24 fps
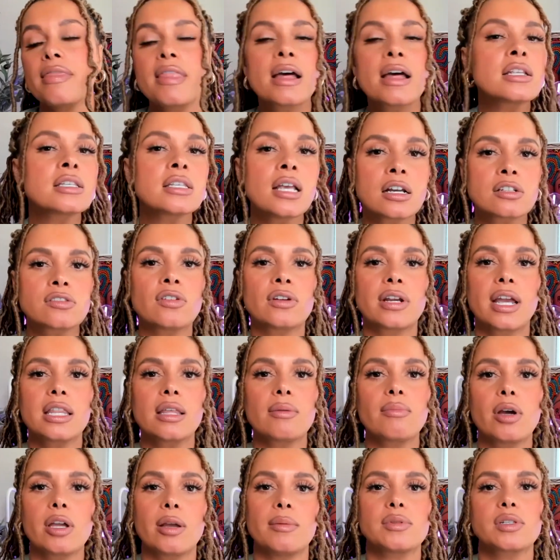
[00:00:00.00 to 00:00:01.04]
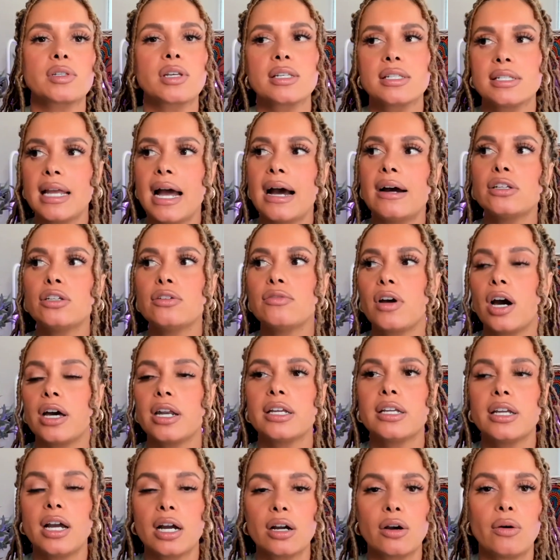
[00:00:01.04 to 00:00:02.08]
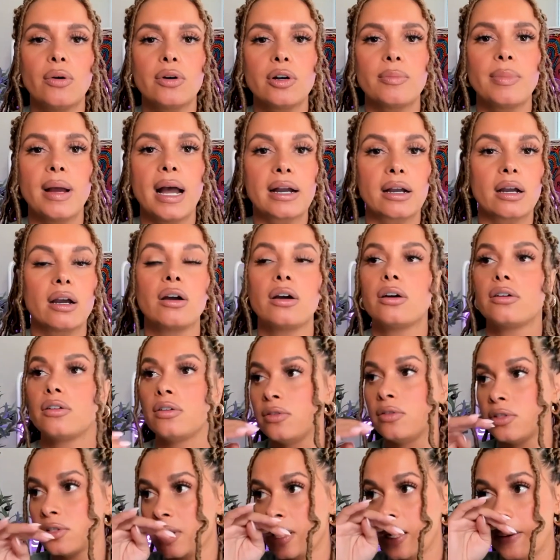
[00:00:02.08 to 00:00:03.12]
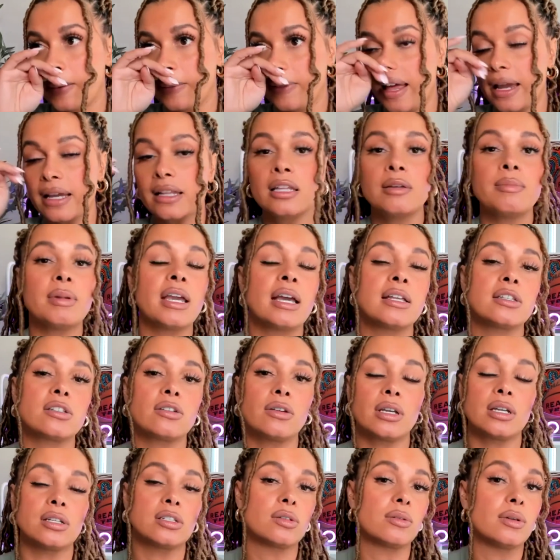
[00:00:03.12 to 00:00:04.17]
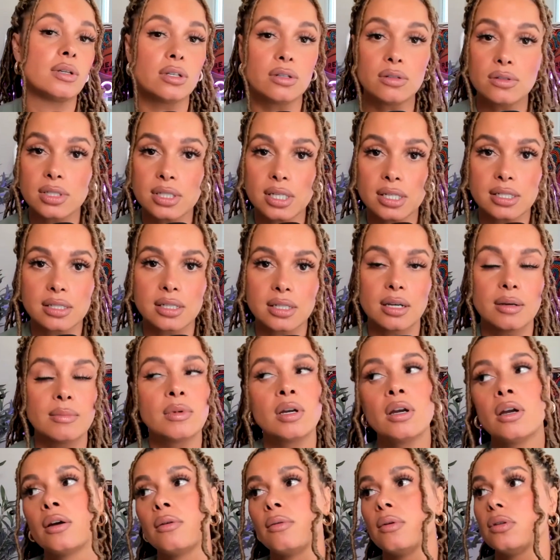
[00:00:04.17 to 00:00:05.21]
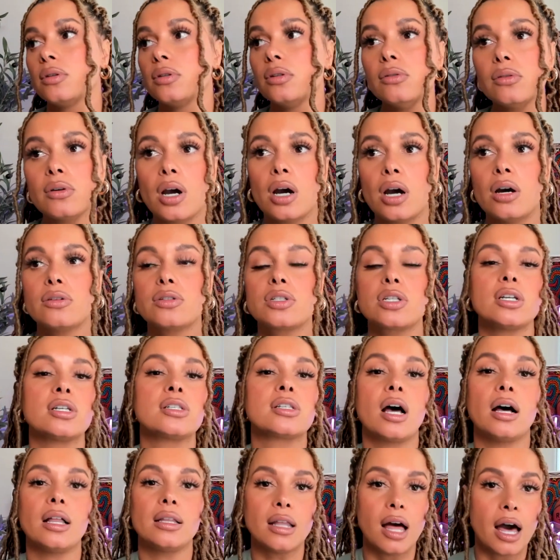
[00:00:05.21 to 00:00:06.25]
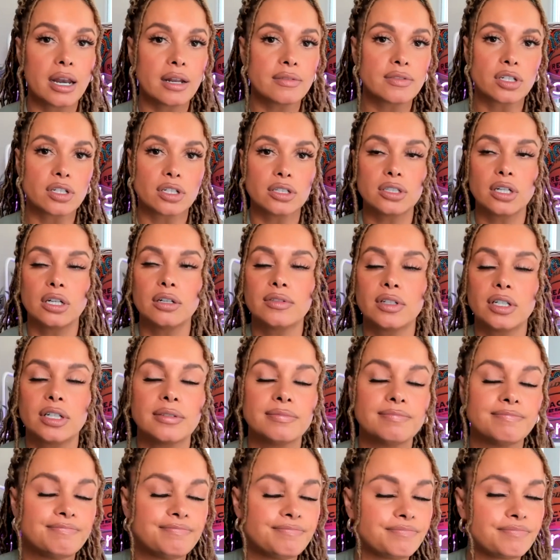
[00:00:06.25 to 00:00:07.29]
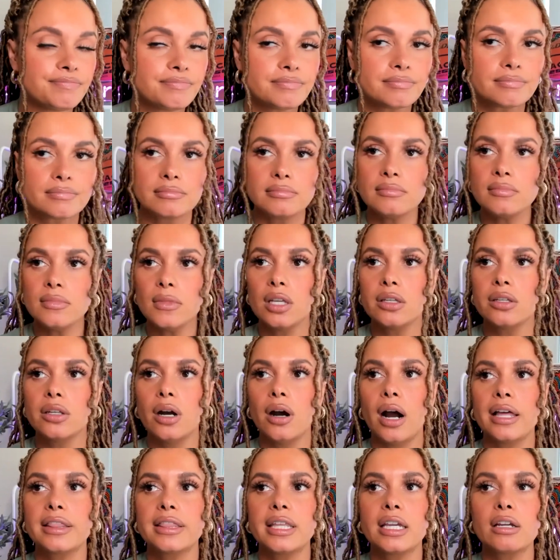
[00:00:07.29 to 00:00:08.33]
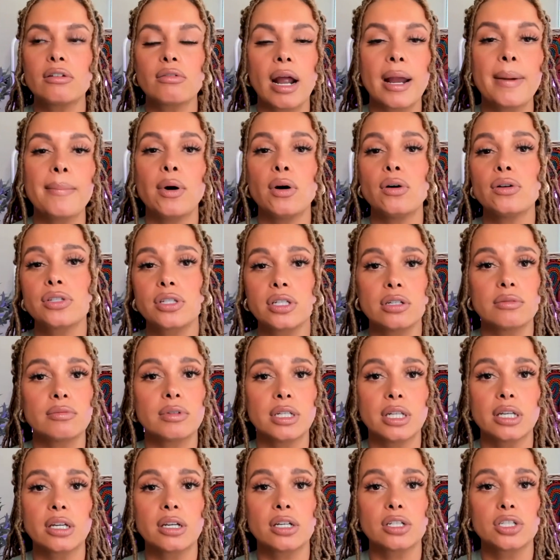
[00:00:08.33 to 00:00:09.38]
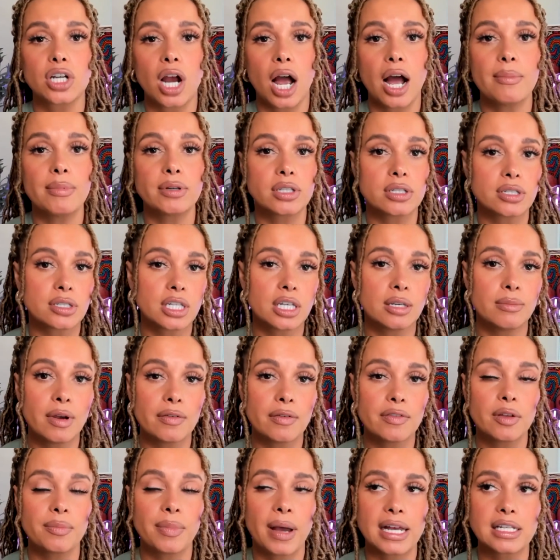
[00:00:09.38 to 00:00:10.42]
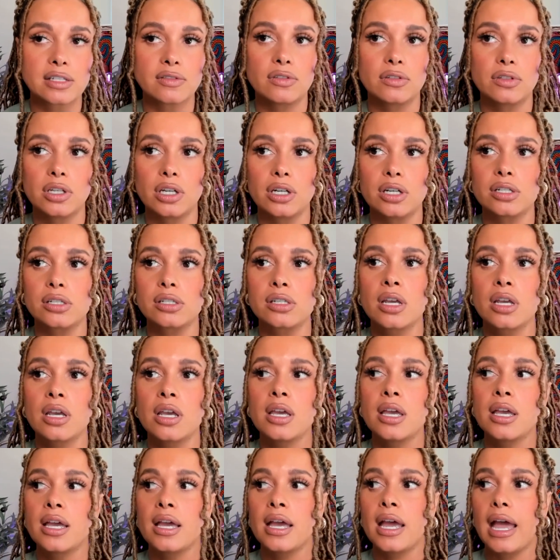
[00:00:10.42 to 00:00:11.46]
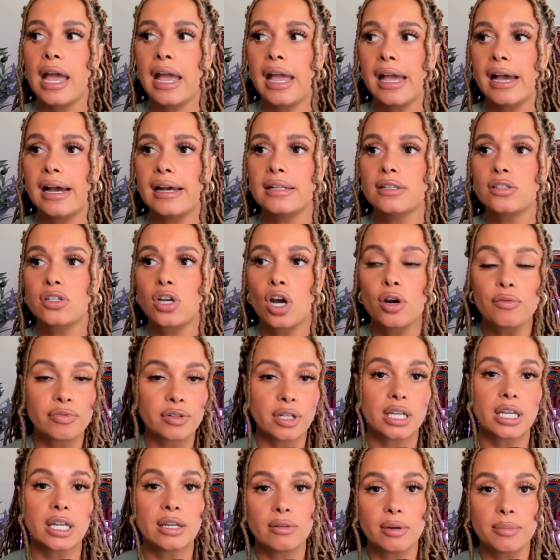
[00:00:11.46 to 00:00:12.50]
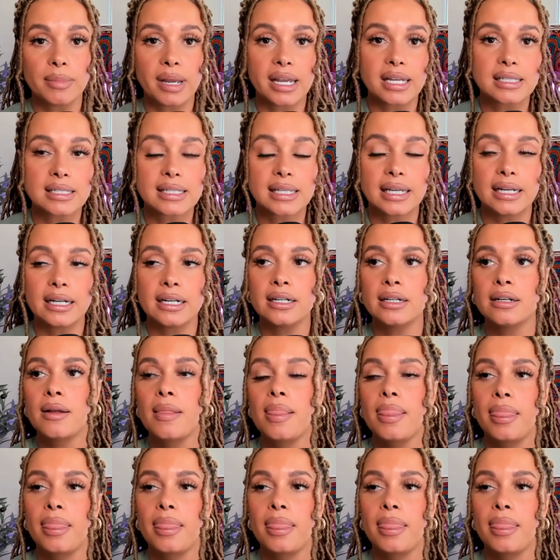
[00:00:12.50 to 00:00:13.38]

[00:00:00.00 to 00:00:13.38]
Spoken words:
sucks for Caleb Williams because now you've got a young quarterback who's going to likely be entering into a new system with new coaches, a lot of turnover. I think Ryan Poles did a really good job with his team over the past few years, and hopefully he remains there.